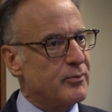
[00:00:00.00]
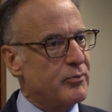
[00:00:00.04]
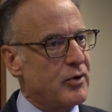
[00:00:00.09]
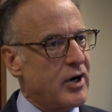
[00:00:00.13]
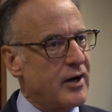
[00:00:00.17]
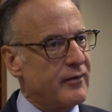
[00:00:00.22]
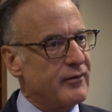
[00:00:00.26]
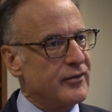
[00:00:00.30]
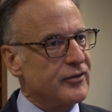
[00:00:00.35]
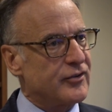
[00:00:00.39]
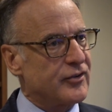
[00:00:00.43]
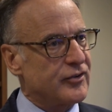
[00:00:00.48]
the
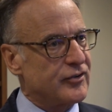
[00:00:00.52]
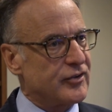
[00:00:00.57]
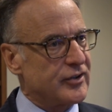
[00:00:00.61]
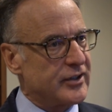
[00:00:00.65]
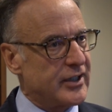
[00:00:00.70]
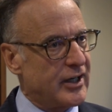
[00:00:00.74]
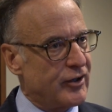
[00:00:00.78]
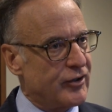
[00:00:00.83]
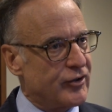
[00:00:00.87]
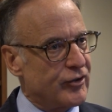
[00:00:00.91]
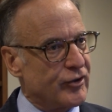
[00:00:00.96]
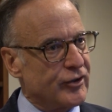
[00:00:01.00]
provinces and
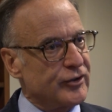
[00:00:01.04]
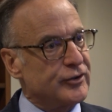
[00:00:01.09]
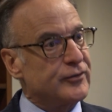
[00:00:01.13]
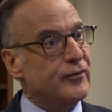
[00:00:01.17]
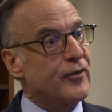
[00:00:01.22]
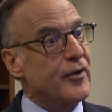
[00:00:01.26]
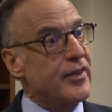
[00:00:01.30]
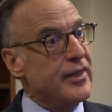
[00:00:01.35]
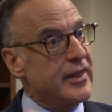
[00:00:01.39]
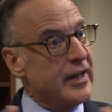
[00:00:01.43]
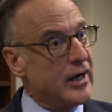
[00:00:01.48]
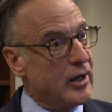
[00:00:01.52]
territories
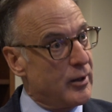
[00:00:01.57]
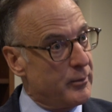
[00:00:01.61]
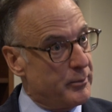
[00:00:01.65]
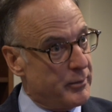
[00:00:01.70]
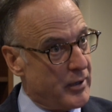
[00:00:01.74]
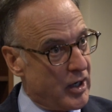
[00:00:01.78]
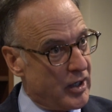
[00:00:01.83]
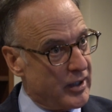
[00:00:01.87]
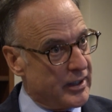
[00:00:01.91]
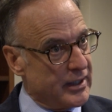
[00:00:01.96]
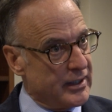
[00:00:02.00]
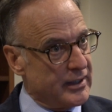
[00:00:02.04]
for their
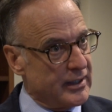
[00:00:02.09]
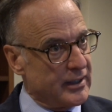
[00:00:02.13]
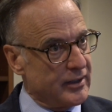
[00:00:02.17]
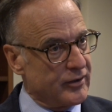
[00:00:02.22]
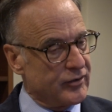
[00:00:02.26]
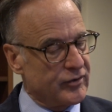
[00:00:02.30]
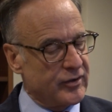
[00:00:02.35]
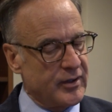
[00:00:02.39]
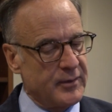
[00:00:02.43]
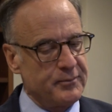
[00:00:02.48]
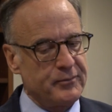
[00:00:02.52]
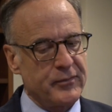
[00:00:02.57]
part in
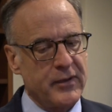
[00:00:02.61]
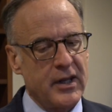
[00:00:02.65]
this.